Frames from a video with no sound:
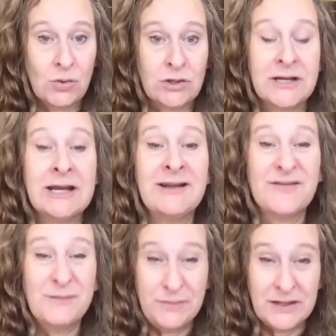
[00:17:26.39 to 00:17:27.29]
or any of
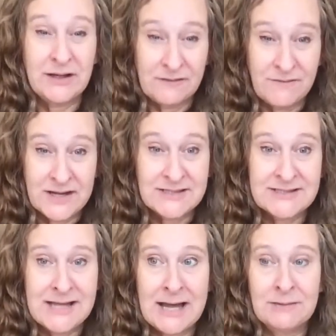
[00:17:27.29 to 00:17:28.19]
the big events
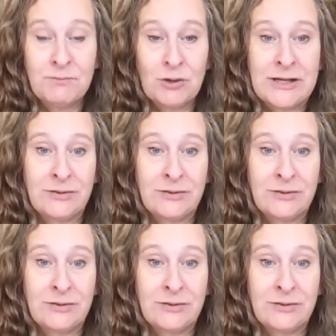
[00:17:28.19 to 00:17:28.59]
that bring